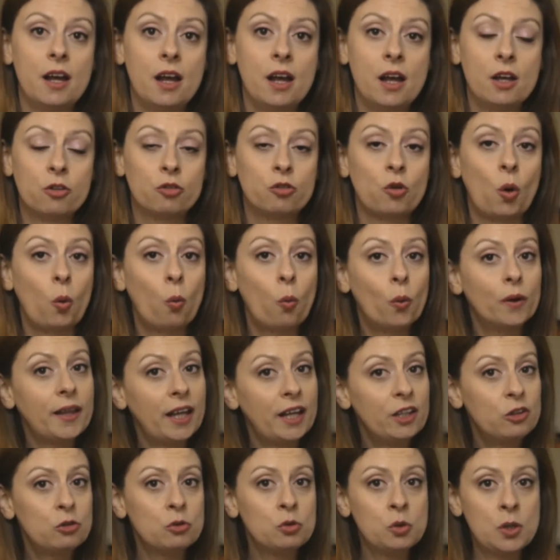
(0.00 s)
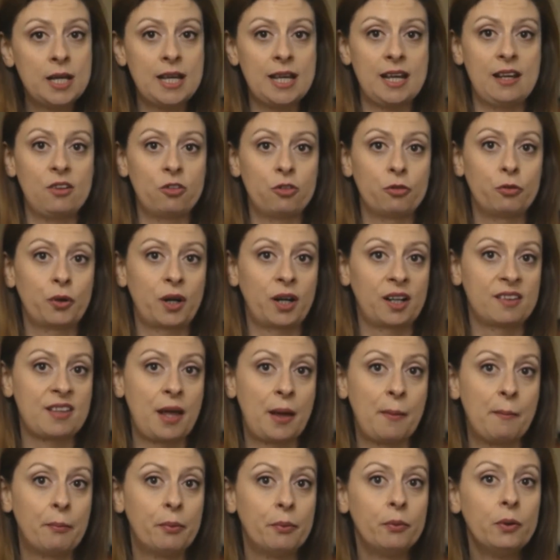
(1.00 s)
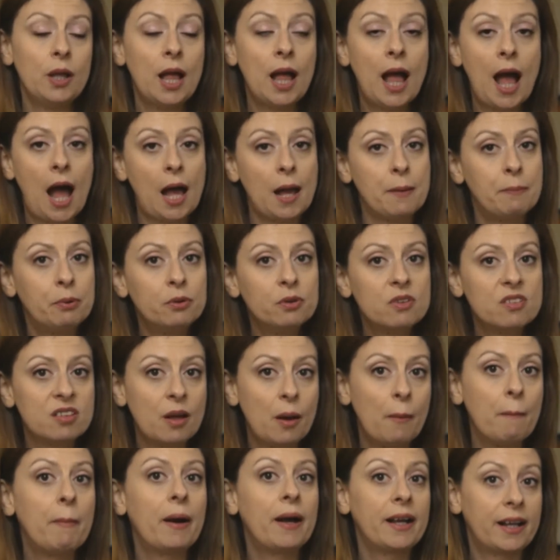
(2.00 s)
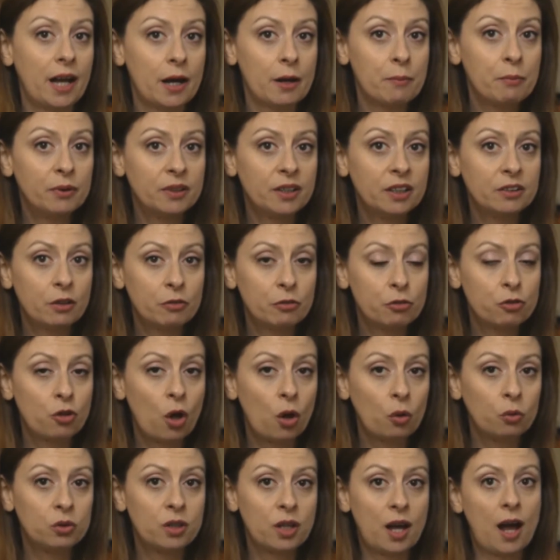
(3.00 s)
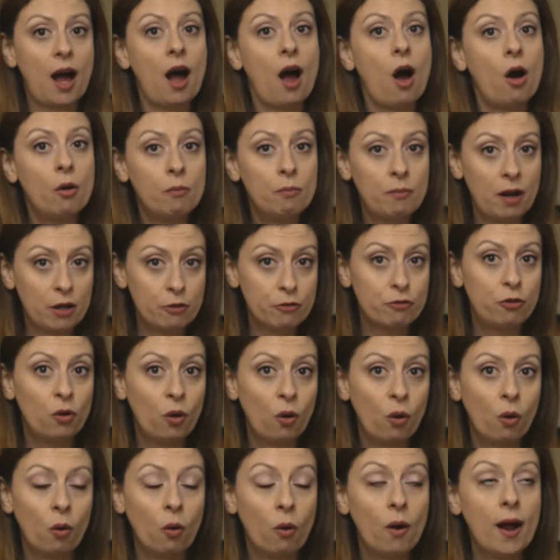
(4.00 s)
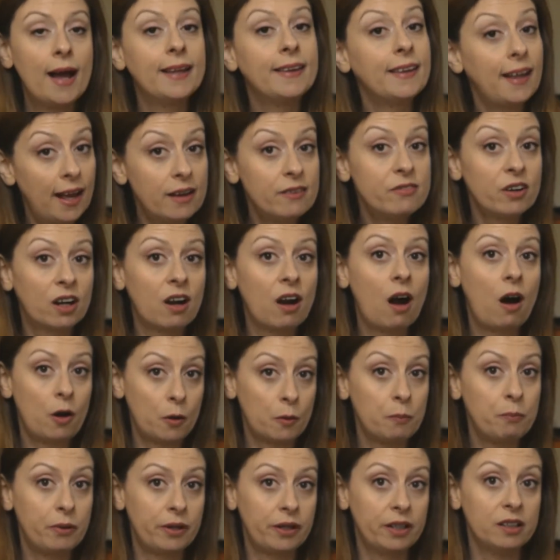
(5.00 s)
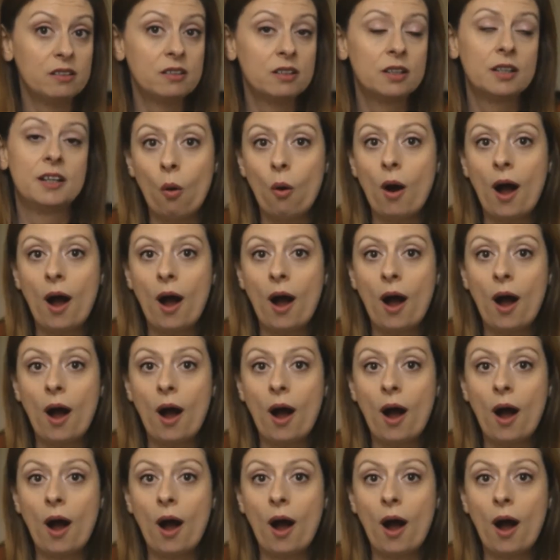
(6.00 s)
So what I do is, for example, I put some bicarbonate of soda on my floor and I have a carpet.